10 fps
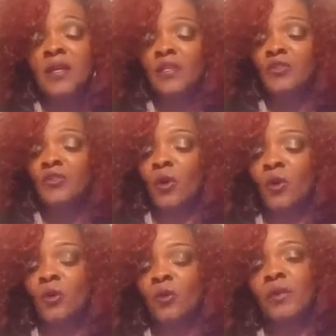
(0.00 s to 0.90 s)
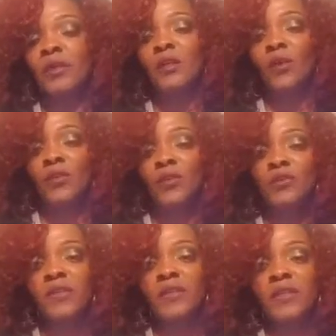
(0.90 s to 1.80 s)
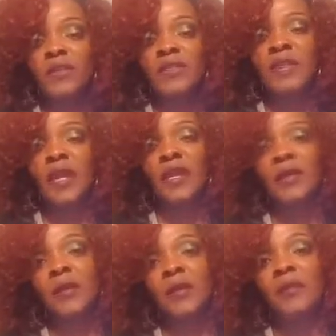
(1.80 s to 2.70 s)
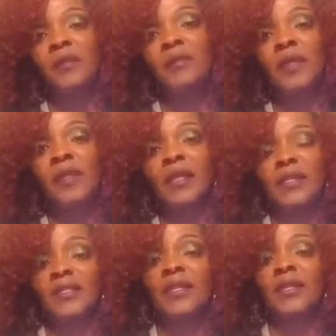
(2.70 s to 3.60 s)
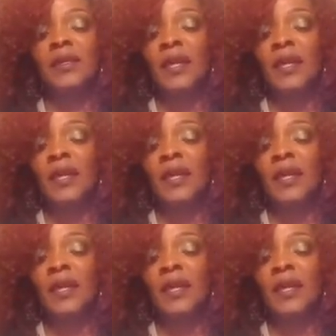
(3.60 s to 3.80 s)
So, you know, those are the things that came up in the meeting last night.